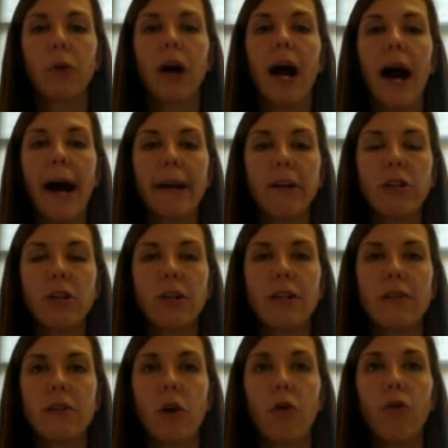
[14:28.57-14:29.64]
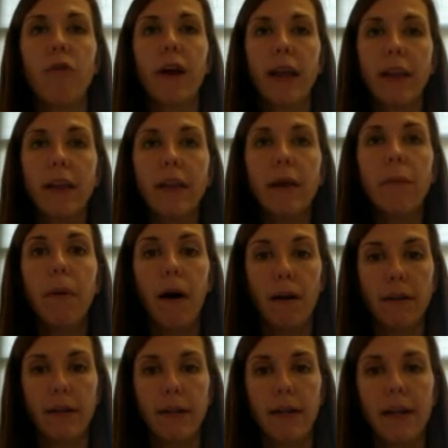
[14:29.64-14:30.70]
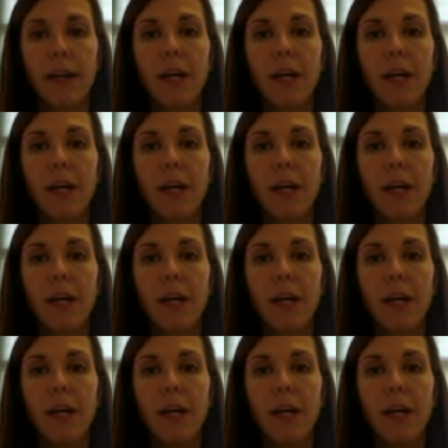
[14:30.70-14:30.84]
hydrogen is covalently bonded